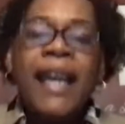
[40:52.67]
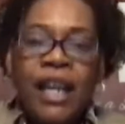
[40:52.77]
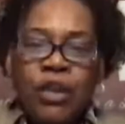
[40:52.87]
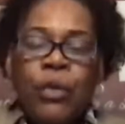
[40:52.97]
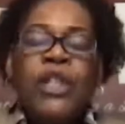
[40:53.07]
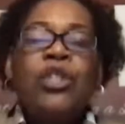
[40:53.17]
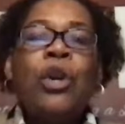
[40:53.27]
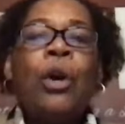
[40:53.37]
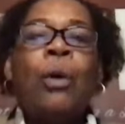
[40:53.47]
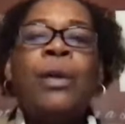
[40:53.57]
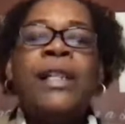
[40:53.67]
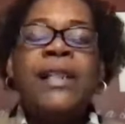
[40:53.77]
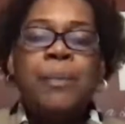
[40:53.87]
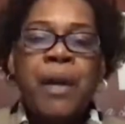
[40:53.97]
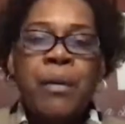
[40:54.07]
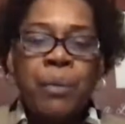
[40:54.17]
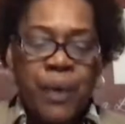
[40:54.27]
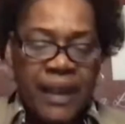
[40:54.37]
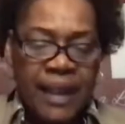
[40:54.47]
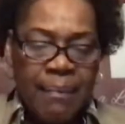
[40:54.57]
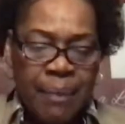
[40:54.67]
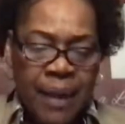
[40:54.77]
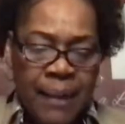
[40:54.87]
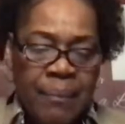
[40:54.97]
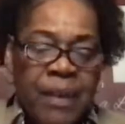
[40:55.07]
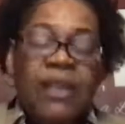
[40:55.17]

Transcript: Increase your Holy Spirit within me